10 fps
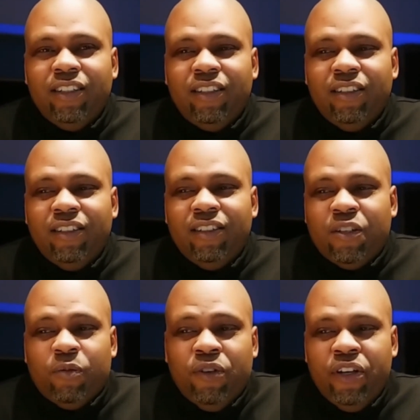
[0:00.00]

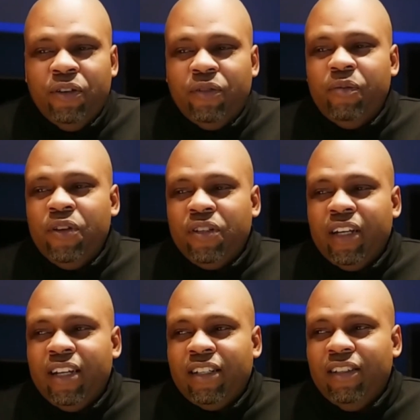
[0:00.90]
support you. Music
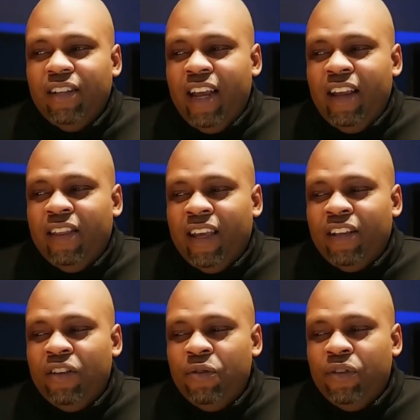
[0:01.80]
isn't anything
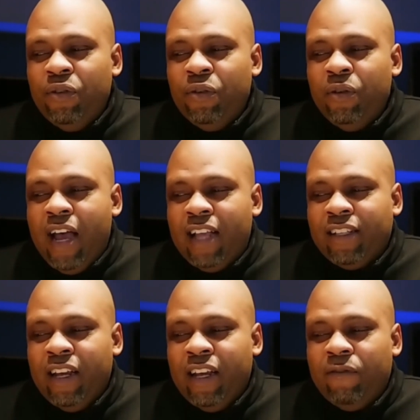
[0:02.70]
you do as
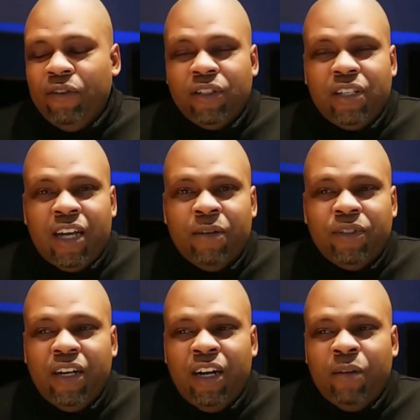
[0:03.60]
a full-time
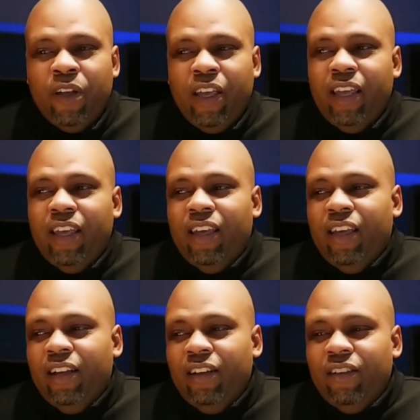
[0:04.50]
job.
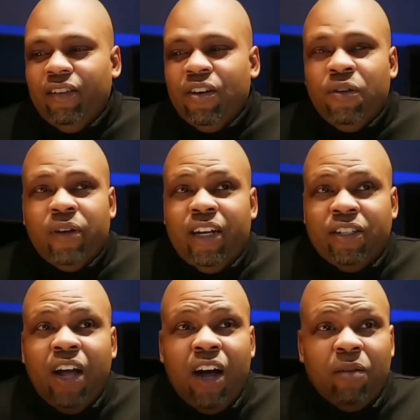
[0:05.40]
Go get a
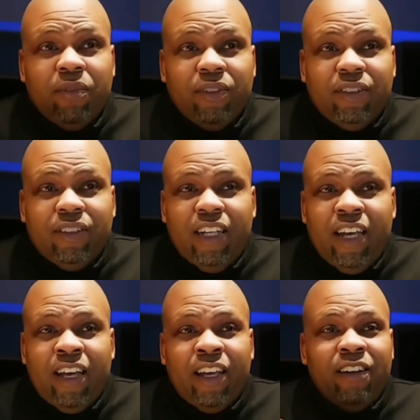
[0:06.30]
job.
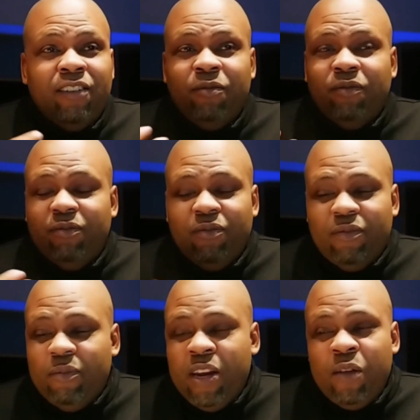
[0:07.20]
And
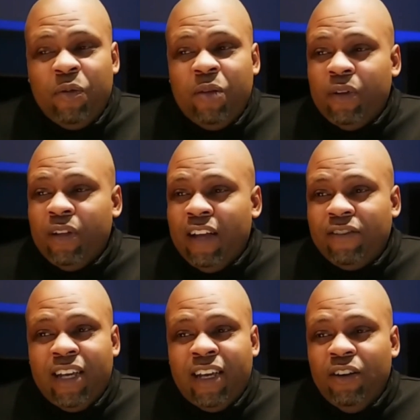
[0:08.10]
many people have
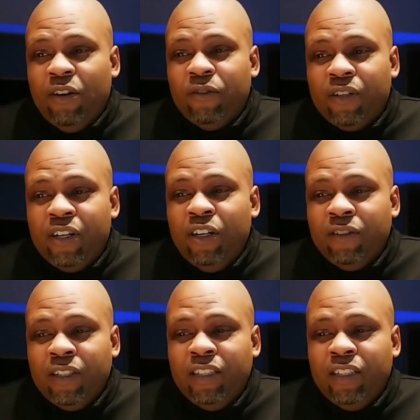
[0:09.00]
said over and over,